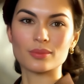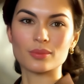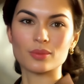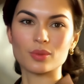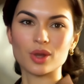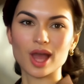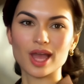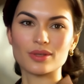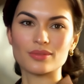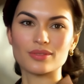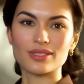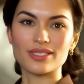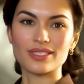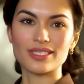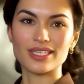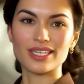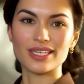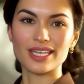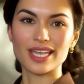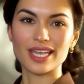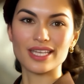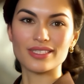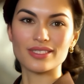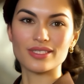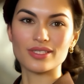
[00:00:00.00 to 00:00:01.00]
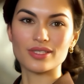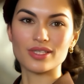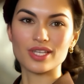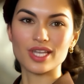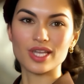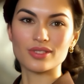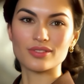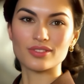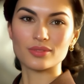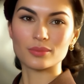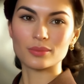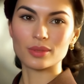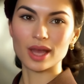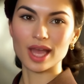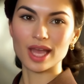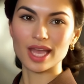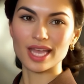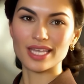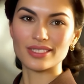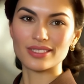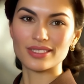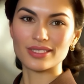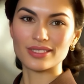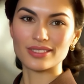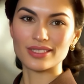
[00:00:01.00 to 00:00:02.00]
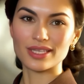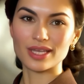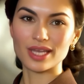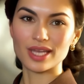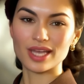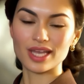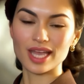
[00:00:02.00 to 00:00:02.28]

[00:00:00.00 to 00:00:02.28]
Privacy is a thing of the past,